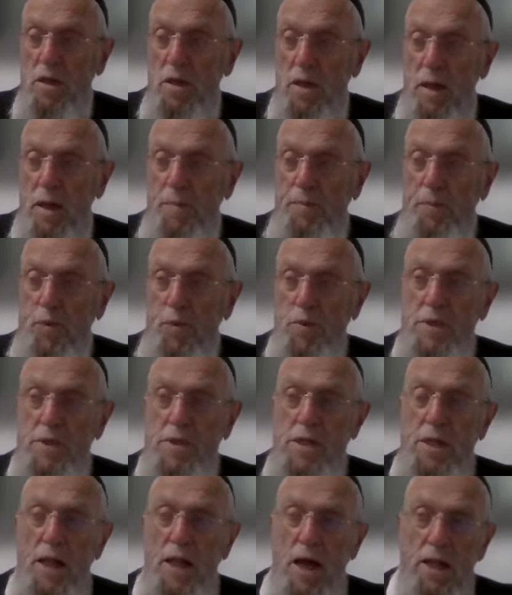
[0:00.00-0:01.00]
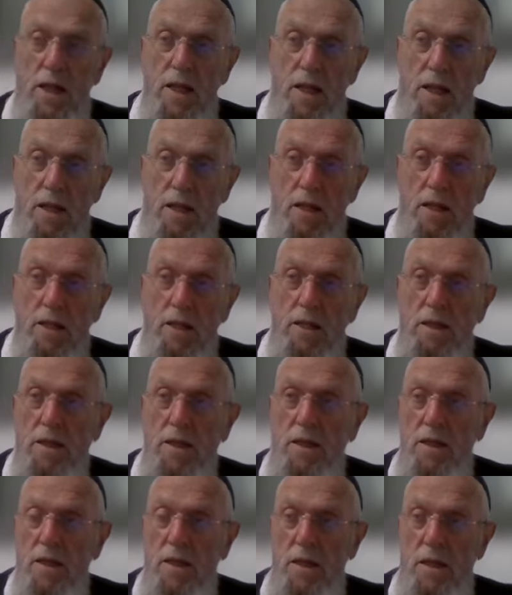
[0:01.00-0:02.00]
he puts an idol
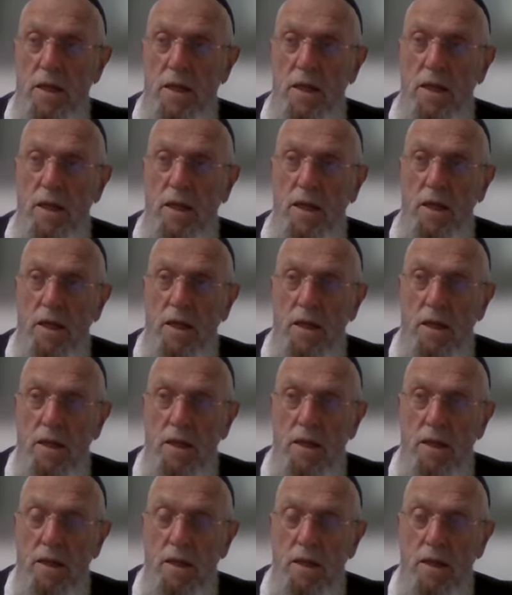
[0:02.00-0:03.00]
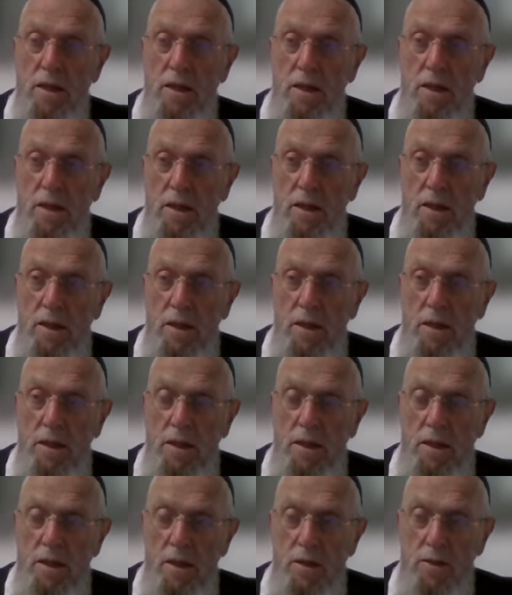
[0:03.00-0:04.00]
uh,
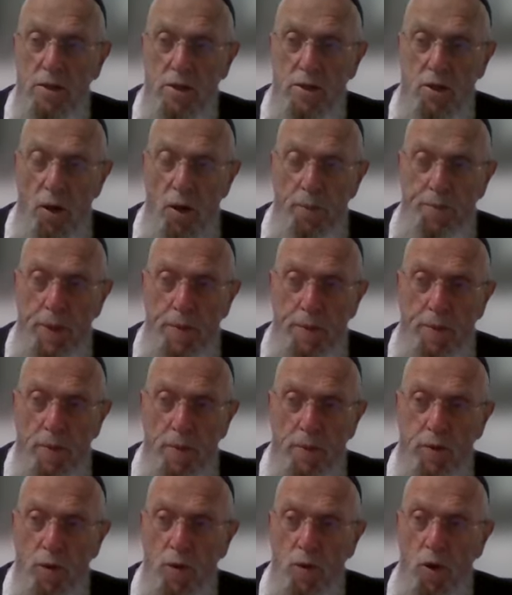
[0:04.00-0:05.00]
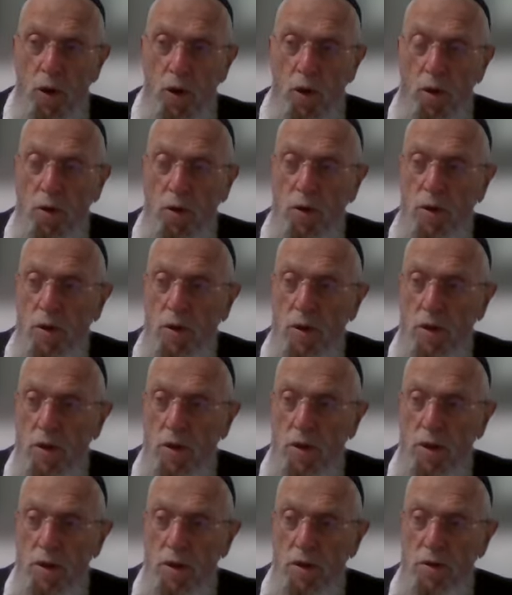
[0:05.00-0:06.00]
and stop people to go
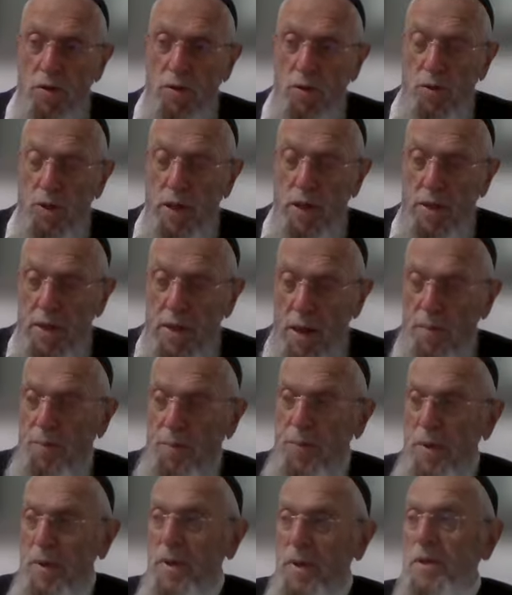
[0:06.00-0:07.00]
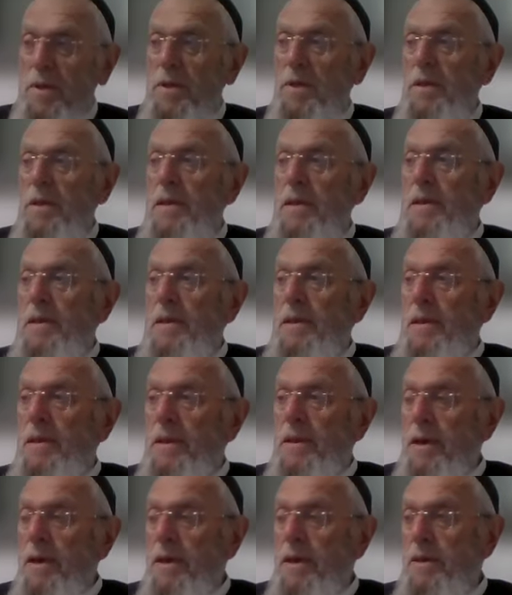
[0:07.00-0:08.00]
to the temple.
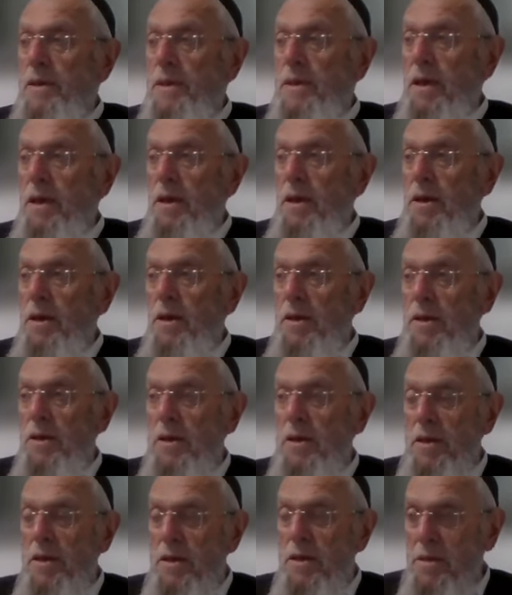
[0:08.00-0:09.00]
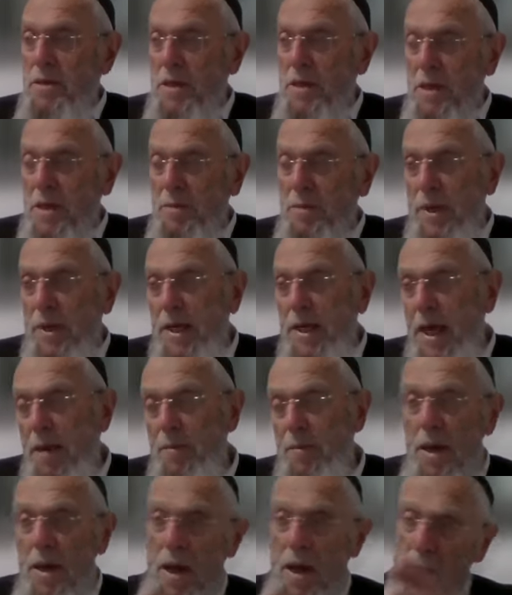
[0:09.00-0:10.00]
And uh, it, it,
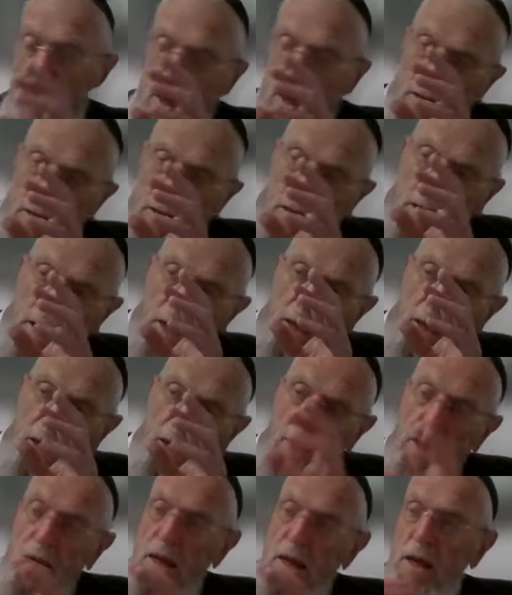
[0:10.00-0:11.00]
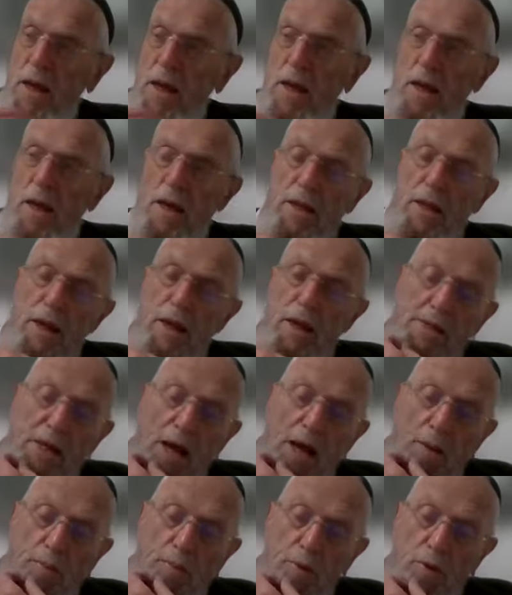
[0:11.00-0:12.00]
became a, a, an
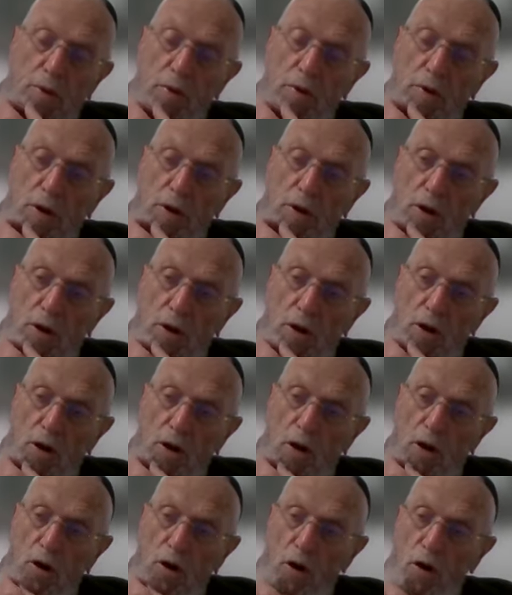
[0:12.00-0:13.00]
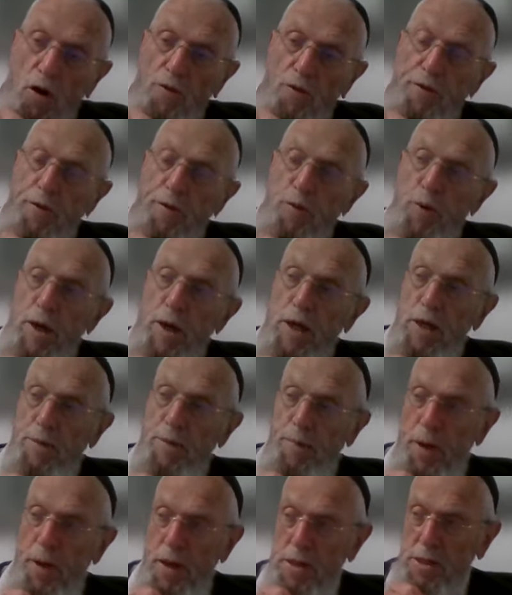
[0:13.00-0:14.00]
example of a wicked
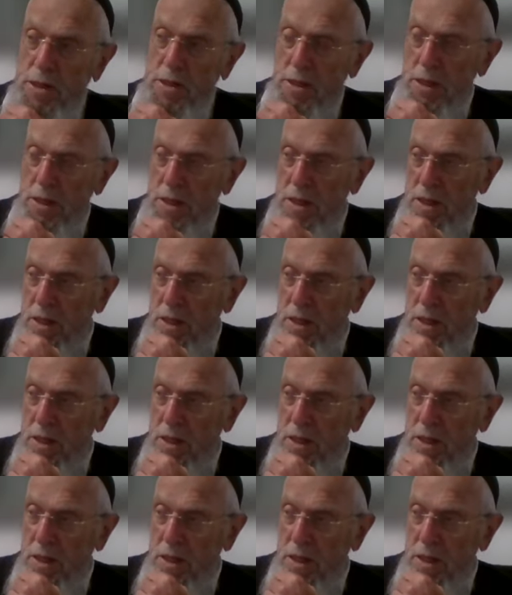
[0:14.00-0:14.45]
person.